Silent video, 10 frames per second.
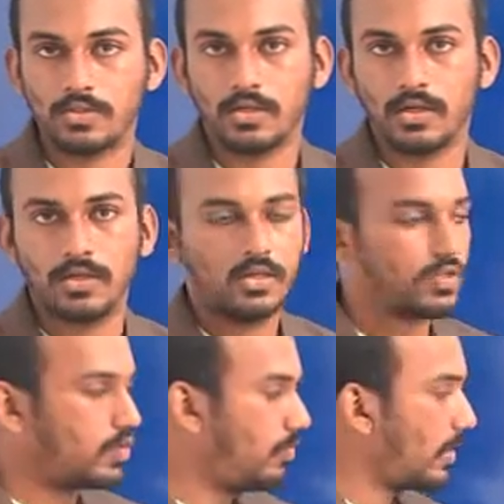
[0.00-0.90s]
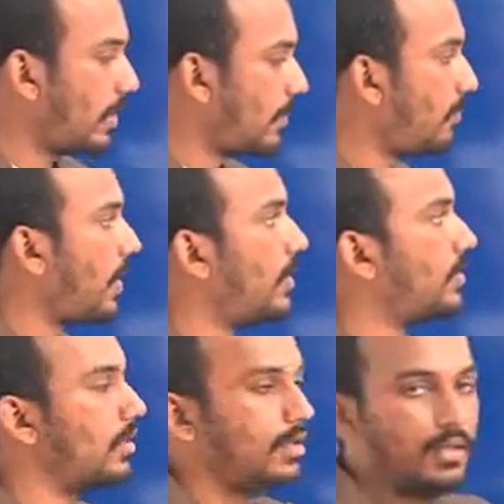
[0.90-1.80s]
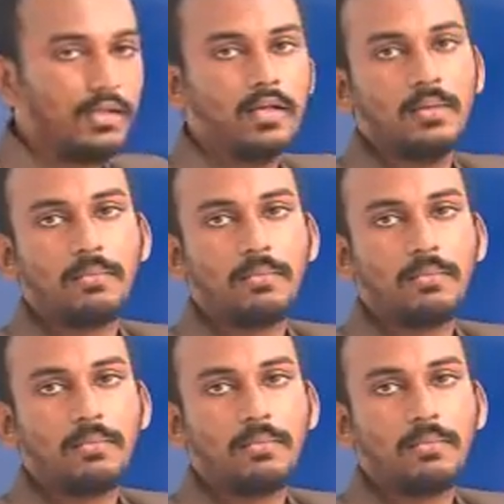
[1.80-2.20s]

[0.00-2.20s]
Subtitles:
So we can apply the preloading